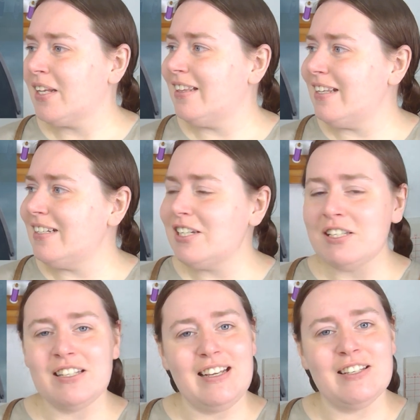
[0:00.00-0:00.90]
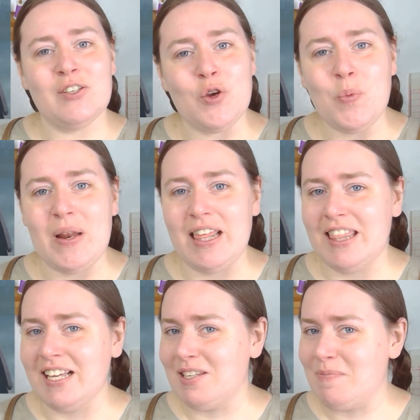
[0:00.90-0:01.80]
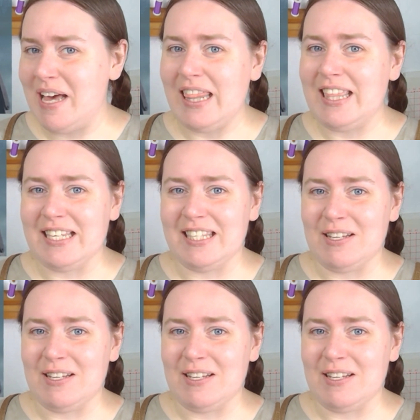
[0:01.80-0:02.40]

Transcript: There just is so many things about this